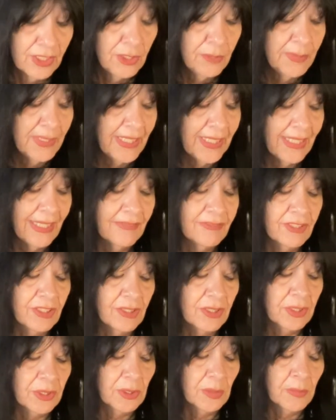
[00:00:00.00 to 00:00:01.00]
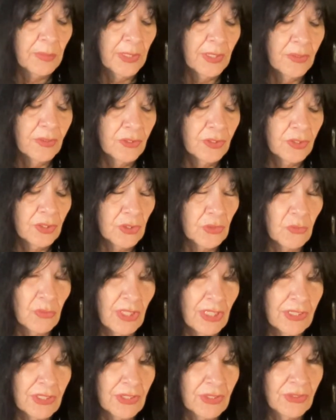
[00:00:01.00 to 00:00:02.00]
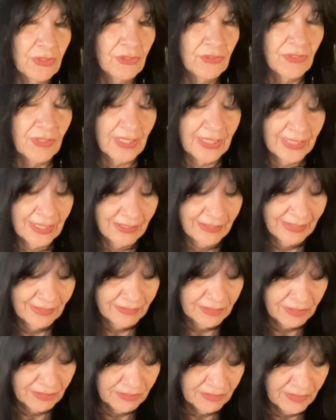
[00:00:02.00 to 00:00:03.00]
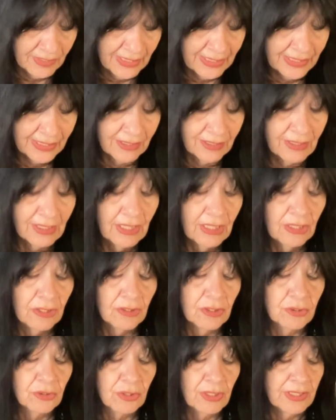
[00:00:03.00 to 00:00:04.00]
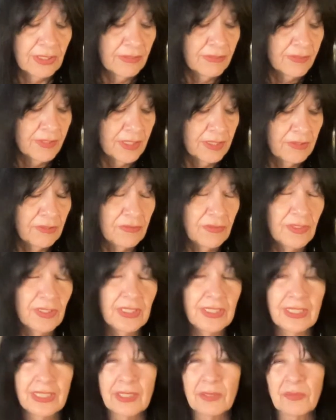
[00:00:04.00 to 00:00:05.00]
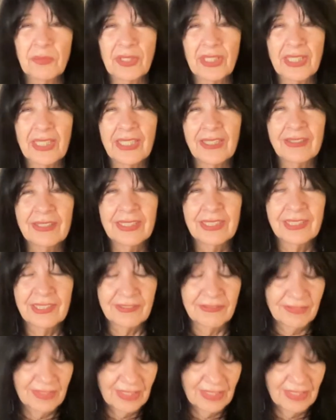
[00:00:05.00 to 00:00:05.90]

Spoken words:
You may have to clear boulders, walk through fire after fire, or try to find footing in precarious